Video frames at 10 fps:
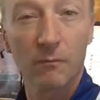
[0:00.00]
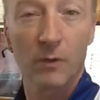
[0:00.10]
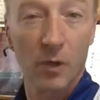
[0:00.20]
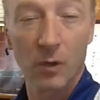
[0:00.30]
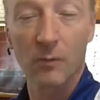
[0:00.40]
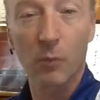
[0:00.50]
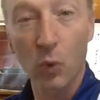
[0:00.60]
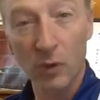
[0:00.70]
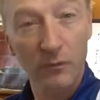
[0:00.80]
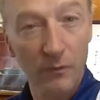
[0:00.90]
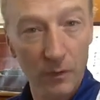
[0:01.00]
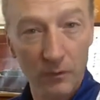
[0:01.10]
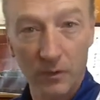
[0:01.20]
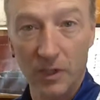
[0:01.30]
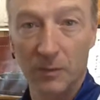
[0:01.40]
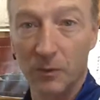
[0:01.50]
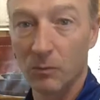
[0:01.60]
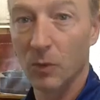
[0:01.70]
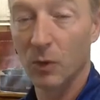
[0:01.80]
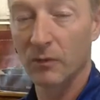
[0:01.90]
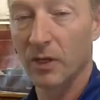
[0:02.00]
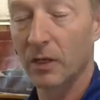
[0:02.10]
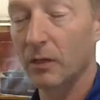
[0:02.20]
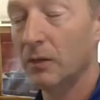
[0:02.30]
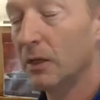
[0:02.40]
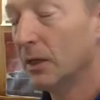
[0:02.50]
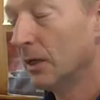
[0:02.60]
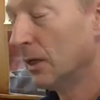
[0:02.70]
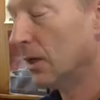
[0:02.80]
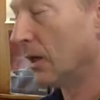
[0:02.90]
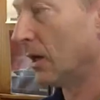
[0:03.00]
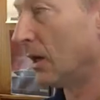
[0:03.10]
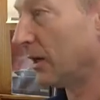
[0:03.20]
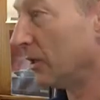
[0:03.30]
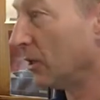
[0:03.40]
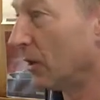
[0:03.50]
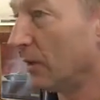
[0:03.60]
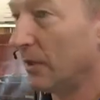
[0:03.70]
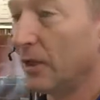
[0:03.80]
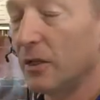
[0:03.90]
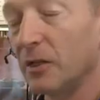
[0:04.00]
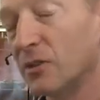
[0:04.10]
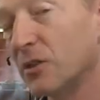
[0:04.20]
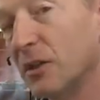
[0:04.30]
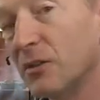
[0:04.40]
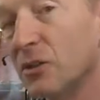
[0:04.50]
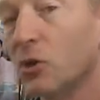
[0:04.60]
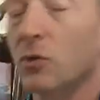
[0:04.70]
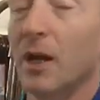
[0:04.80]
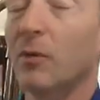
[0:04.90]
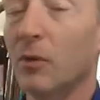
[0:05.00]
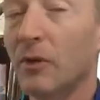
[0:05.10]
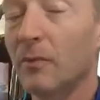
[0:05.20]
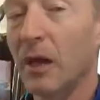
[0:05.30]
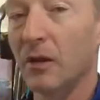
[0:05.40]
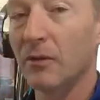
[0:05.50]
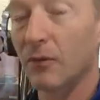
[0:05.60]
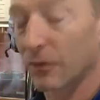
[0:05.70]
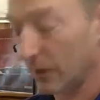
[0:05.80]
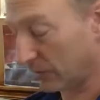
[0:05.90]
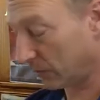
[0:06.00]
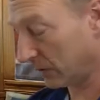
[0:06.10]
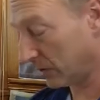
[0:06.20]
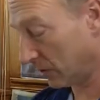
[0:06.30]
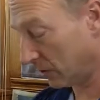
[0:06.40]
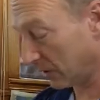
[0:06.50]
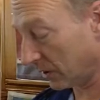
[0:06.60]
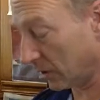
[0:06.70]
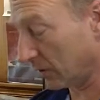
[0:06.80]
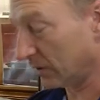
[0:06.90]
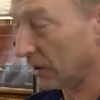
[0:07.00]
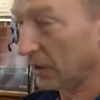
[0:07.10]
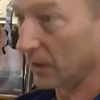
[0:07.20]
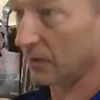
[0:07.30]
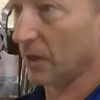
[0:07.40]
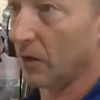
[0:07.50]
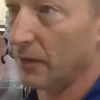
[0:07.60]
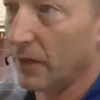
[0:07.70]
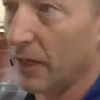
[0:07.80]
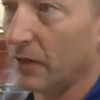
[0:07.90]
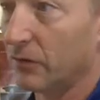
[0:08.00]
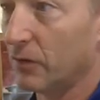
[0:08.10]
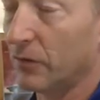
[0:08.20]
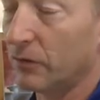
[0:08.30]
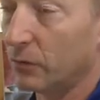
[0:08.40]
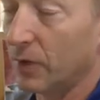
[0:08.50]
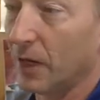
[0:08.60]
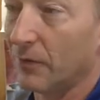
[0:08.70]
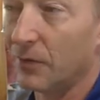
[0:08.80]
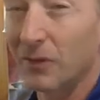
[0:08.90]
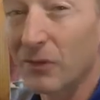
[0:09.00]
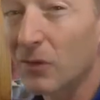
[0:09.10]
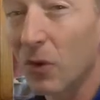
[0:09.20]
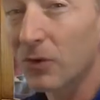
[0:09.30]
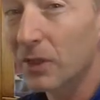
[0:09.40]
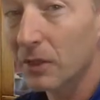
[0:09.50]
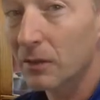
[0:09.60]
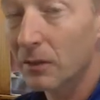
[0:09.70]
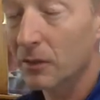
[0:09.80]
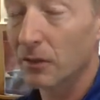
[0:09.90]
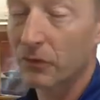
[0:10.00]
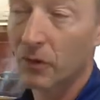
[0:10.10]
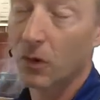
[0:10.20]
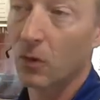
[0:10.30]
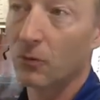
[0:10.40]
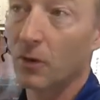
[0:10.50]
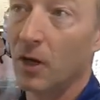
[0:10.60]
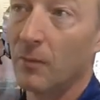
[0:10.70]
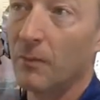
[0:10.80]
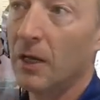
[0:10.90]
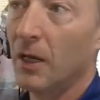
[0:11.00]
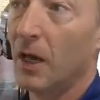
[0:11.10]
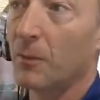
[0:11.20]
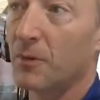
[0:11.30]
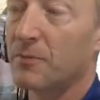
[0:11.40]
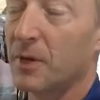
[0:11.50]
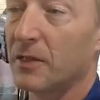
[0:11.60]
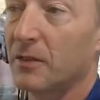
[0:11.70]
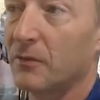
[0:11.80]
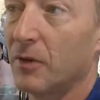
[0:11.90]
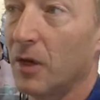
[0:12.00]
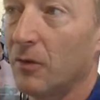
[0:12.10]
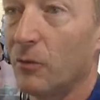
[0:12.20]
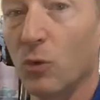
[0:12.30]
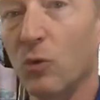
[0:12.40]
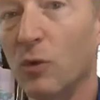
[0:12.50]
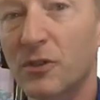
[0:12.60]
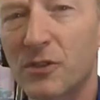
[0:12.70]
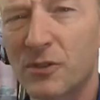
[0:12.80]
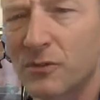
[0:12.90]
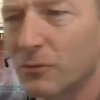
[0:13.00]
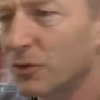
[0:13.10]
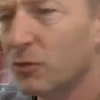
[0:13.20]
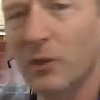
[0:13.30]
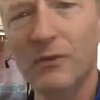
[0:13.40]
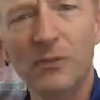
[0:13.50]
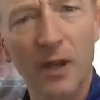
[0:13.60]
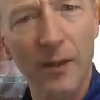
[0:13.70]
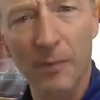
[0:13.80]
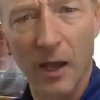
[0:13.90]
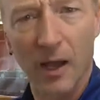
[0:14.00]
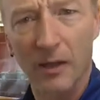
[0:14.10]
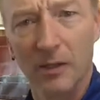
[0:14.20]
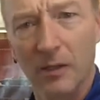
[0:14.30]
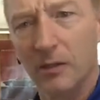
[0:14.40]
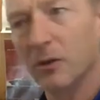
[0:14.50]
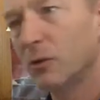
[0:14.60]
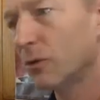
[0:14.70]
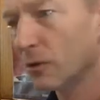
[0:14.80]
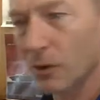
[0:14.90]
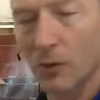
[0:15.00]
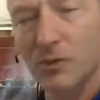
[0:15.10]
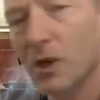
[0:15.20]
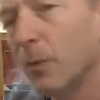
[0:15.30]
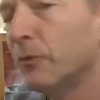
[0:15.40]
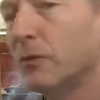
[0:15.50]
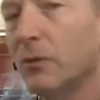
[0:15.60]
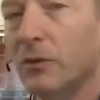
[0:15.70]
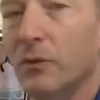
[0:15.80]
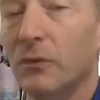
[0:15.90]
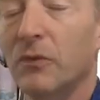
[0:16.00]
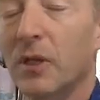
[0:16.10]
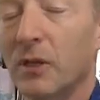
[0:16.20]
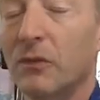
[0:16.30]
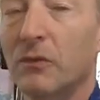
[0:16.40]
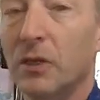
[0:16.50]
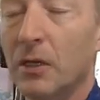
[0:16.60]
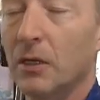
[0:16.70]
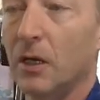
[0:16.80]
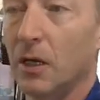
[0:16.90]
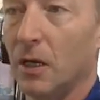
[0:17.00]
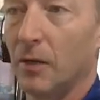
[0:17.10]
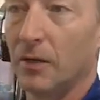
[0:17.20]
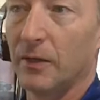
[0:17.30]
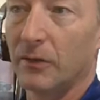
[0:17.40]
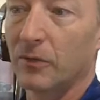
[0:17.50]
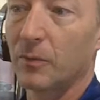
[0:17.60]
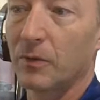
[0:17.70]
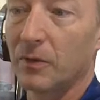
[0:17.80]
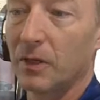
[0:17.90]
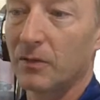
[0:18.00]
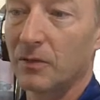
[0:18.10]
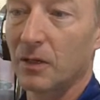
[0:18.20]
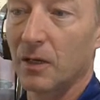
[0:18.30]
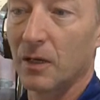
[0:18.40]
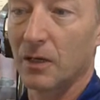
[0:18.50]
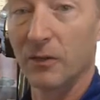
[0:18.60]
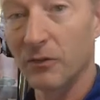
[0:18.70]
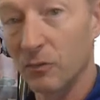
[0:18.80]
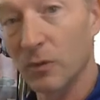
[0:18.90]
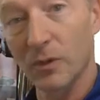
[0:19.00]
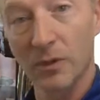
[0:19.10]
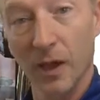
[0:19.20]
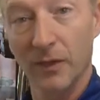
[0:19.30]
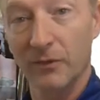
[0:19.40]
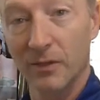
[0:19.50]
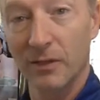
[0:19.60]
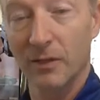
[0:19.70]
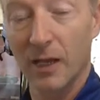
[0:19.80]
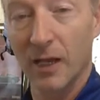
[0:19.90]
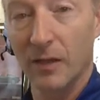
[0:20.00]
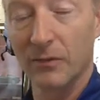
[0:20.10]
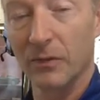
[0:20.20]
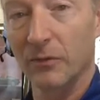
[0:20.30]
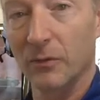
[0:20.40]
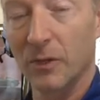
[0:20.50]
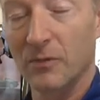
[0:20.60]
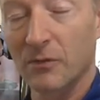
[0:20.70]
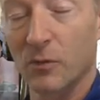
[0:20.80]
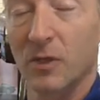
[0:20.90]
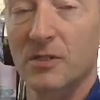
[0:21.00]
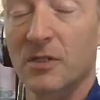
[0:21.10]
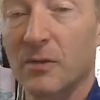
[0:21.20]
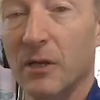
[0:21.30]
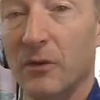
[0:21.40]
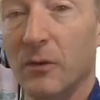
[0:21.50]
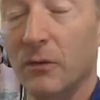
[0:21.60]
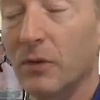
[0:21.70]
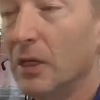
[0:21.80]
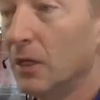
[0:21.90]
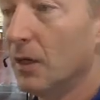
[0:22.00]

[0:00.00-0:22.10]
You know, important for to keep you motivated. Uh, you know, I mean, it just is incredible the amount of different things that we do. You know, and and not only that is is we have consulting. You know, so from a perspective of, well, which which wheels should I buy? You know, your coach helps you with those things, uh, and that's something that uh, is a really nice thing to have. You know, sometimes you have questions about those.